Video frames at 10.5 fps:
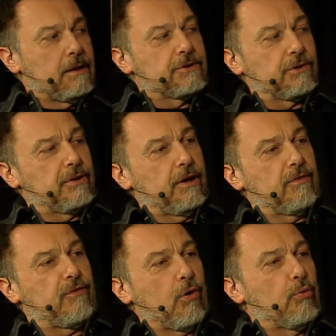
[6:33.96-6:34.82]
So
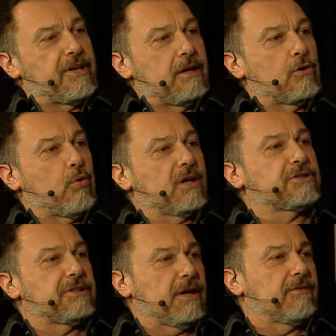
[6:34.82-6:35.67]
therefore, we can
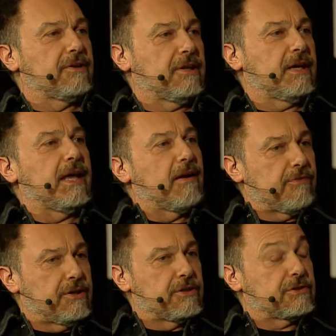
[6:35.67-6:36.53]
question everything, and
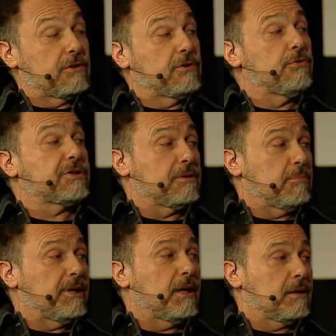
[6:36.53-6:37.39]
every institution
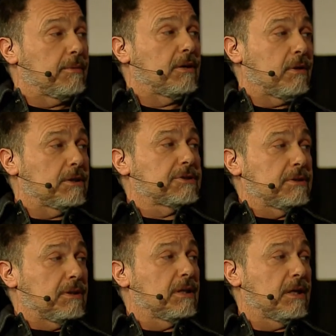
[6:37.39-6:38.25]
began to be
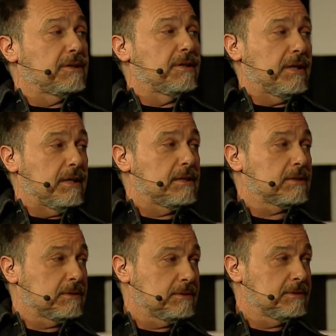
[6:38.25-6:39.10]
questioned in the
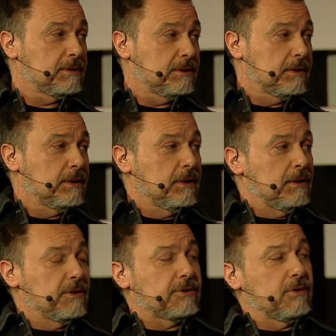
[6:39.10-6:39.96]
1980s.
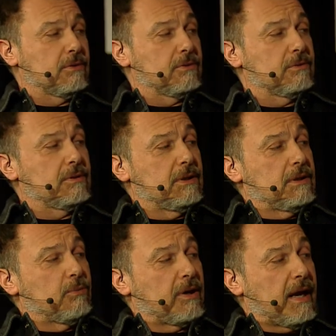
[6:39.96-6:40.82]
So
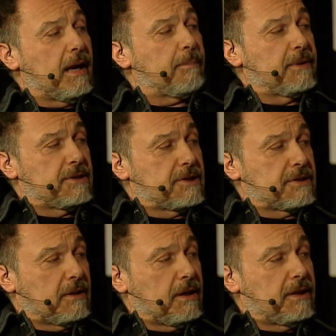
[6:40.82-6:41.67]
what happens
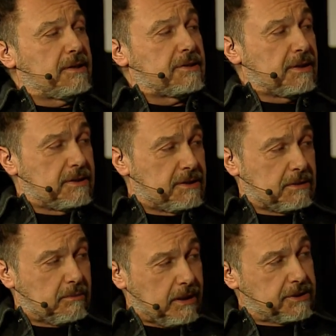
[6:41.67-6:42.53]
is in the 1960s,
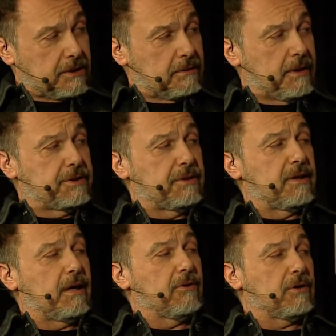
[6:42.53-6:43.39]
in my generation,
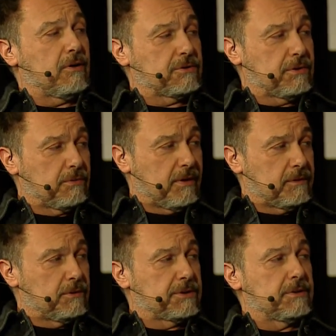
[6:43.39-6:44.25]
the countercultural
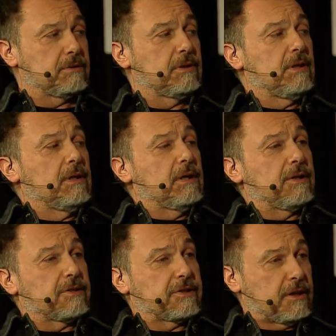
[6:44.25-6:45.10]
revolution,
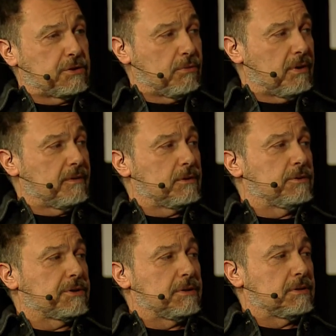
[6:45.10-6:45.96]
the sexual
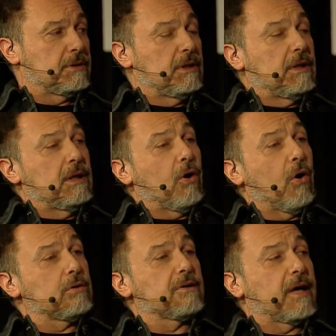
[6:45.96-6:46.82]
revolution,
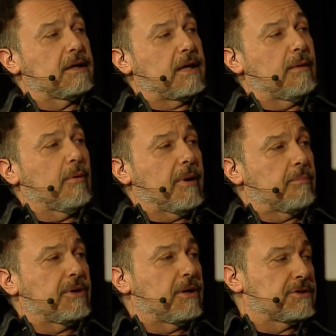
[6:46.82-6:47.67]
all of that came
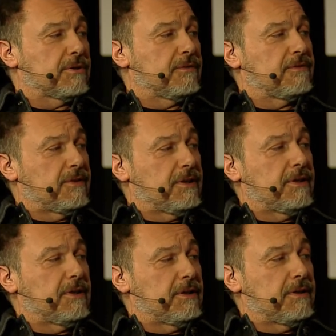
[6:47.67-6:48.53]
about because of
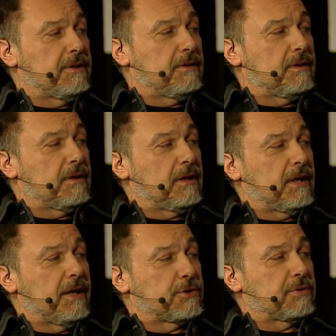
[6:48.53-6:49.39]
the
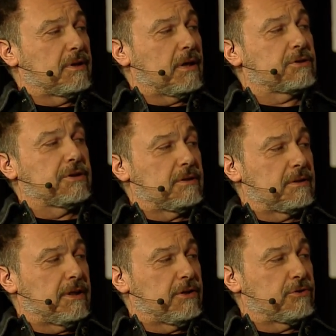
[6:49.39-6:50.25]

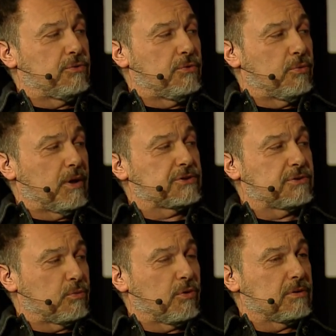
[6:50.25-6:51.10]
introduction into the
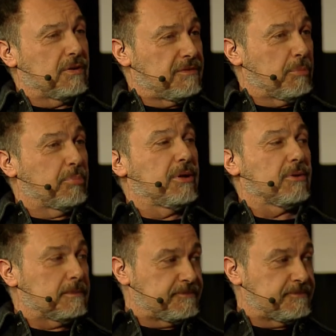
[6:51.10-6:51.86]
Western world of the pill.